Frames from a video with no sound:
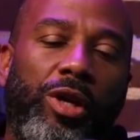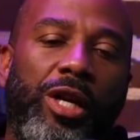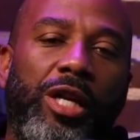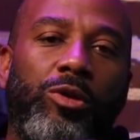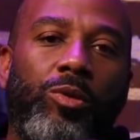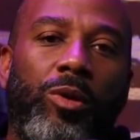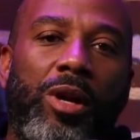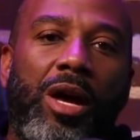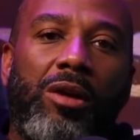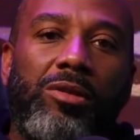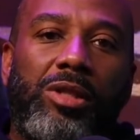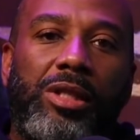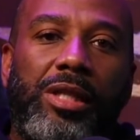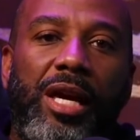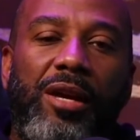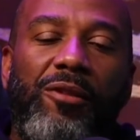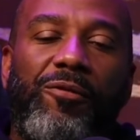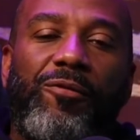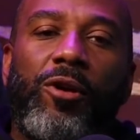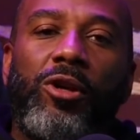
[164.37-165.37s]
here's what I'll
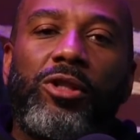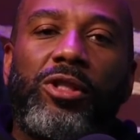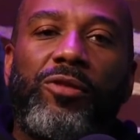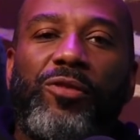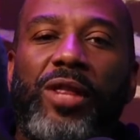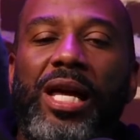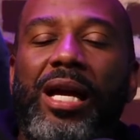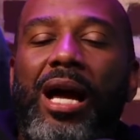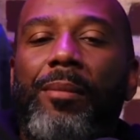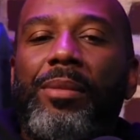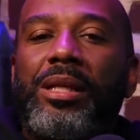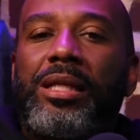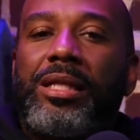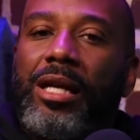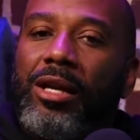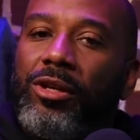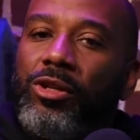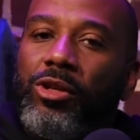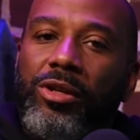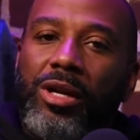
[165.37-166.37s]
say. First thing I'm going to
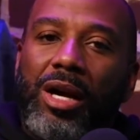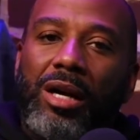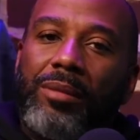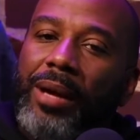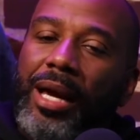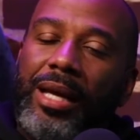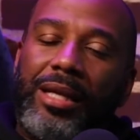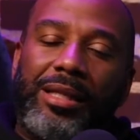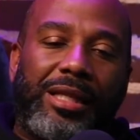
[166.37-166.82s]
tell you, young man,